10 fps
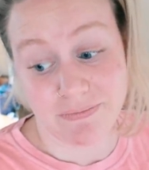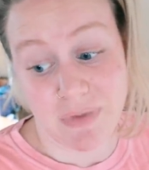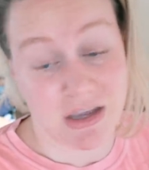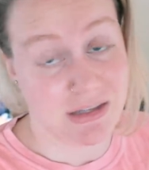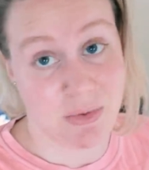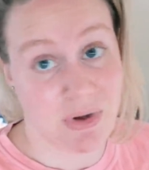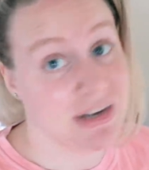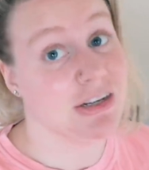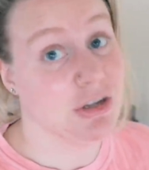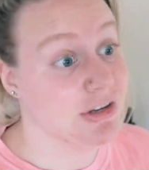because I want
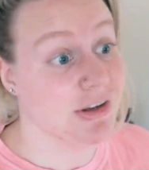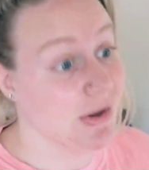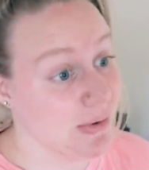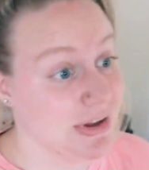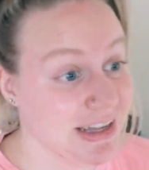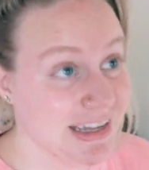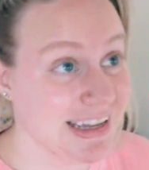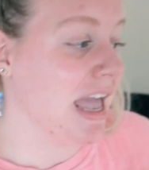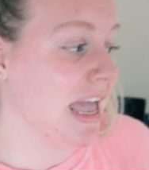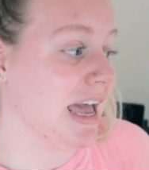it good to go.
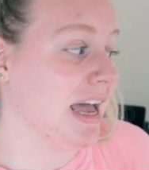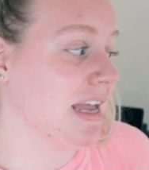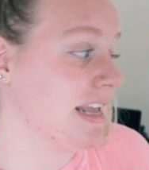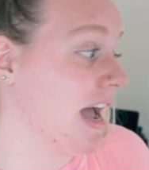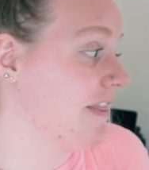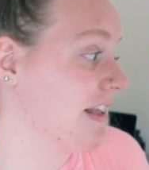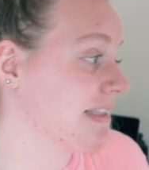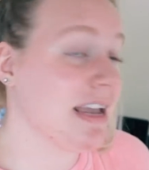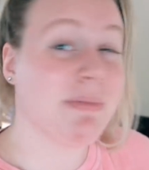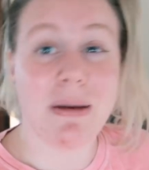And yeah, that's
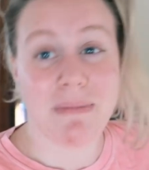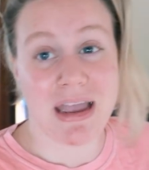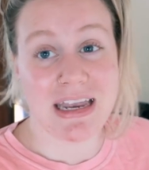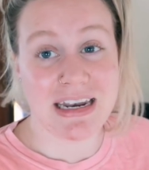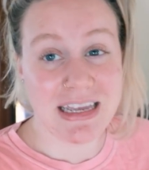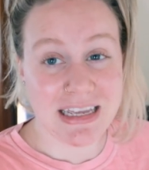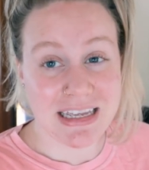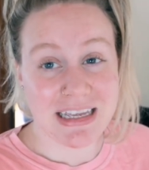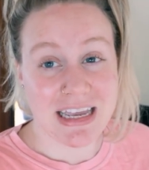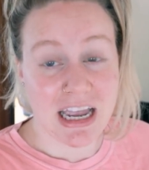like my main
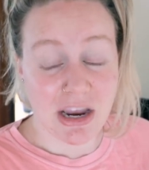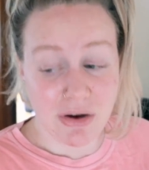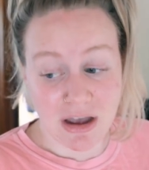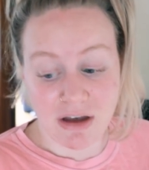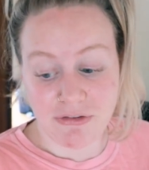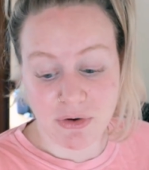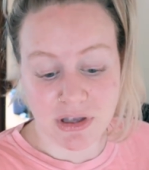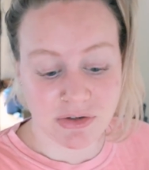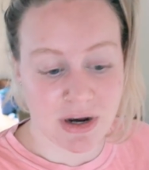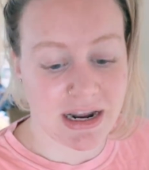area of
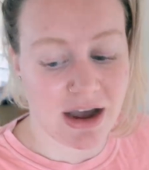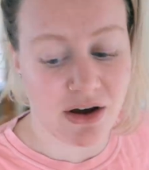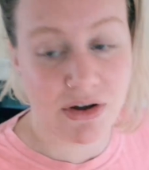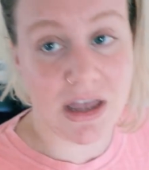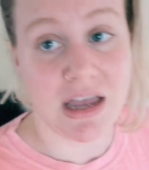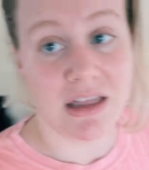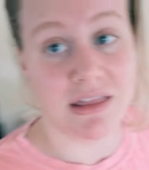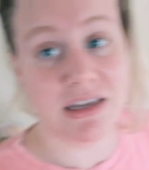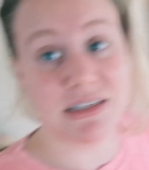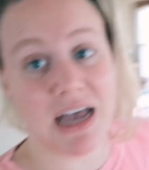focus right now.
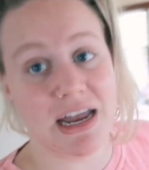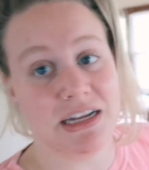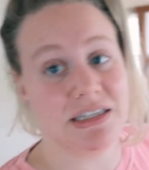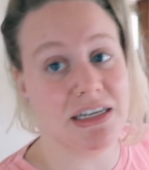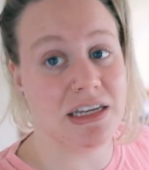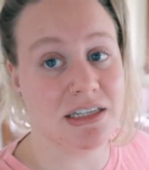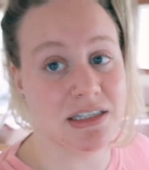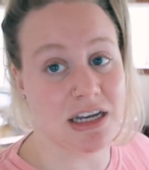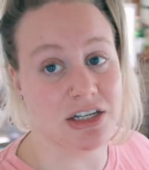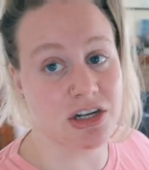This honestly is
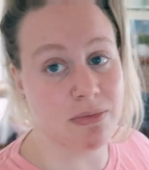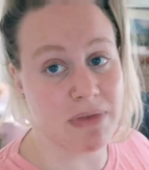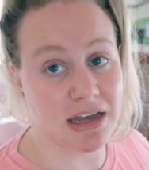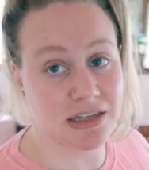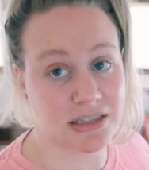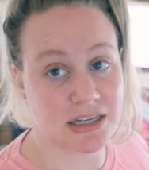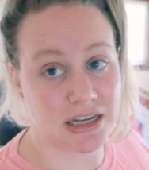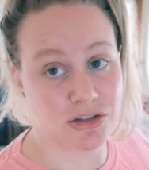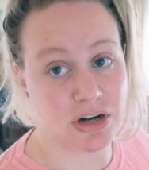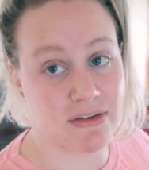such a mess.
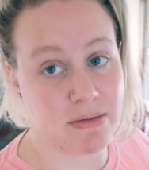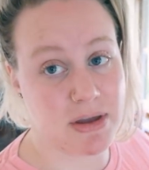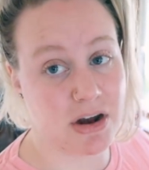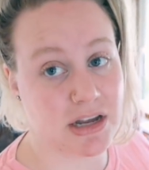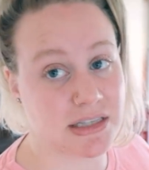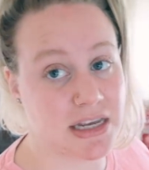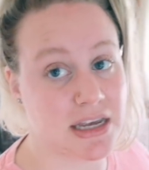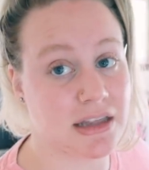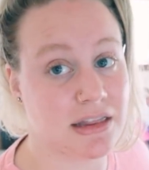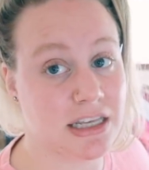It's driving me
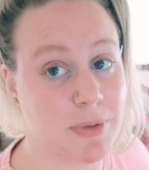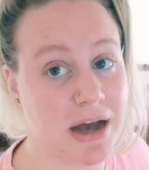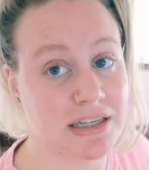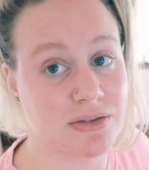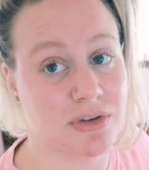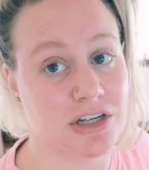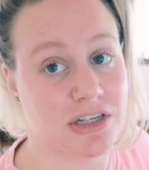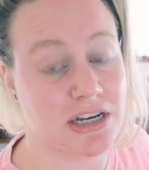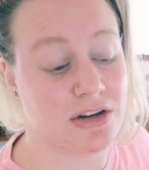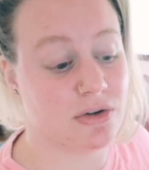crazy. These boxes really
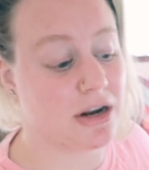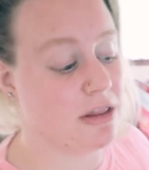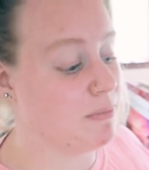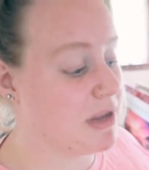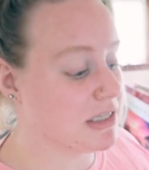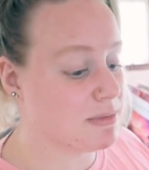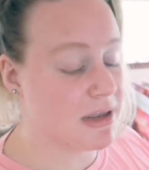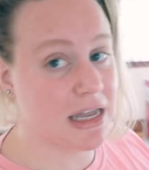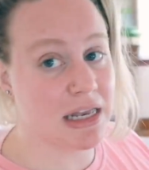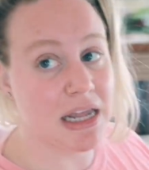just need to go down in the
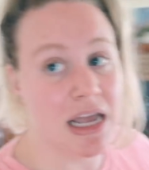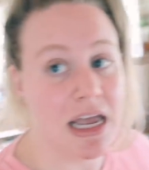basement.